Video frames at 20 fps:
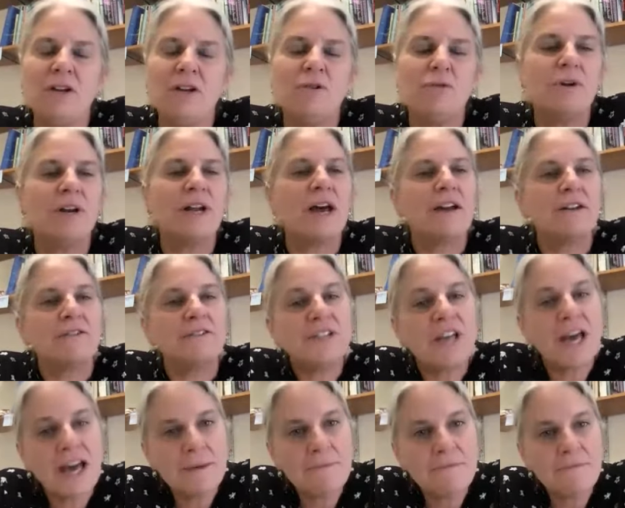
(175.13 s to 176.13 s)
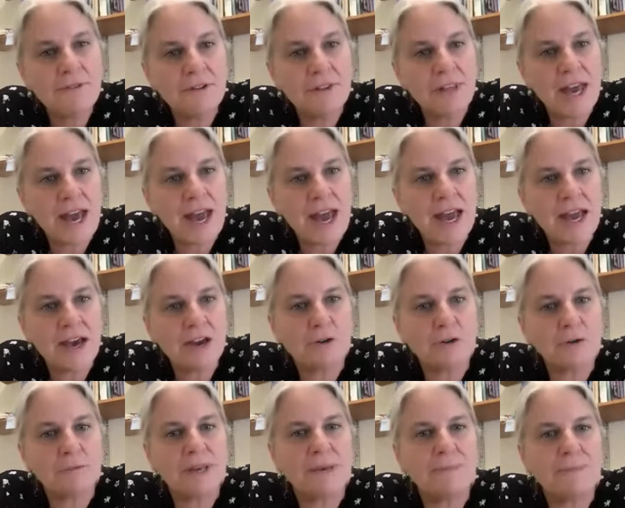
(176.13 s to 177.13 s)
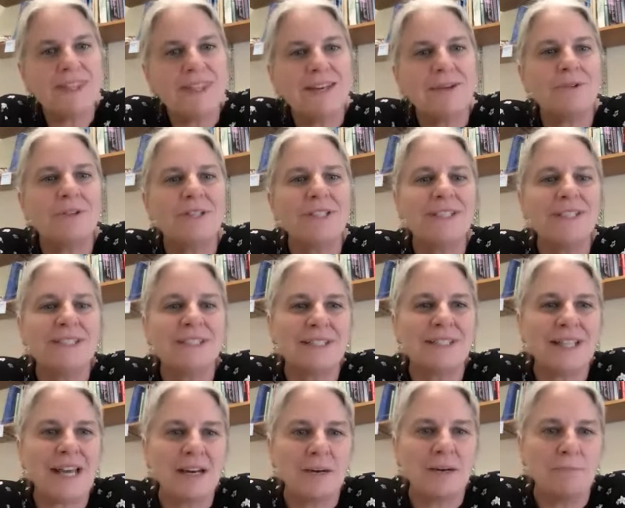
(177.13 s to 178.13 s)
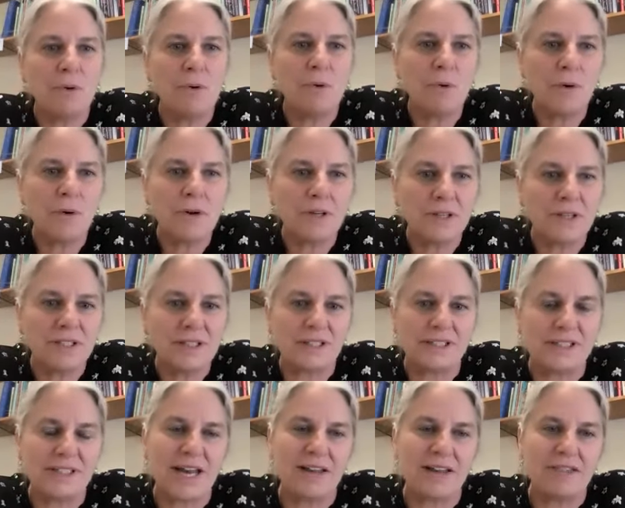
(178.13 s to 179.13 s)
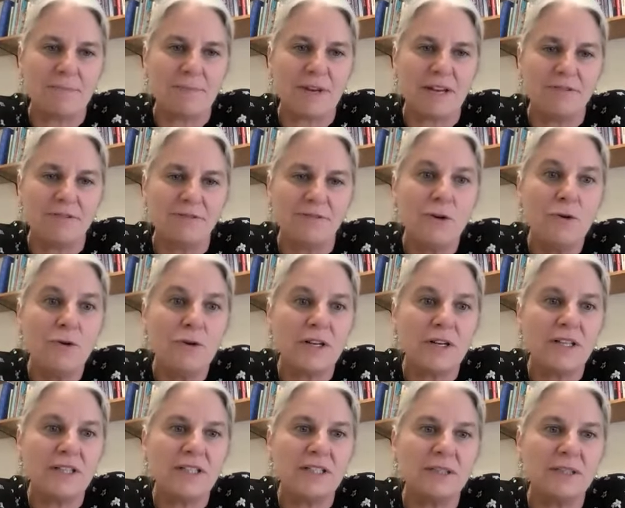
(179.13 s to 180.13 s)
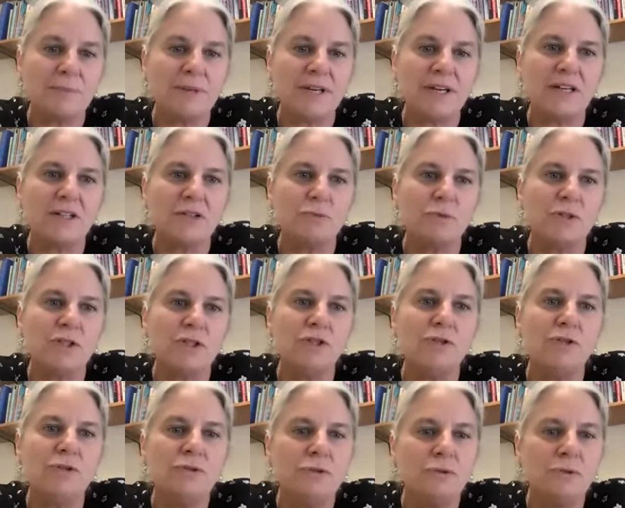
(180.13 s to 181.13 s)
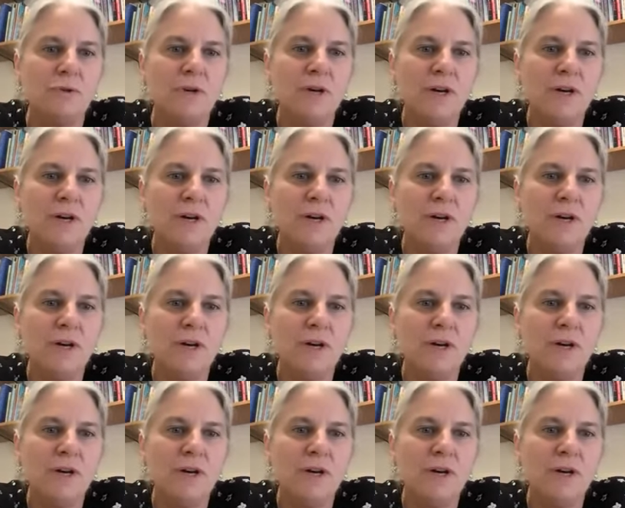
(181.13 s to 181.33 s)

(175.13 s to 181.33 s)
run out of time for that, or maybe think, well, this isn't that important because it's not the main focus, because we do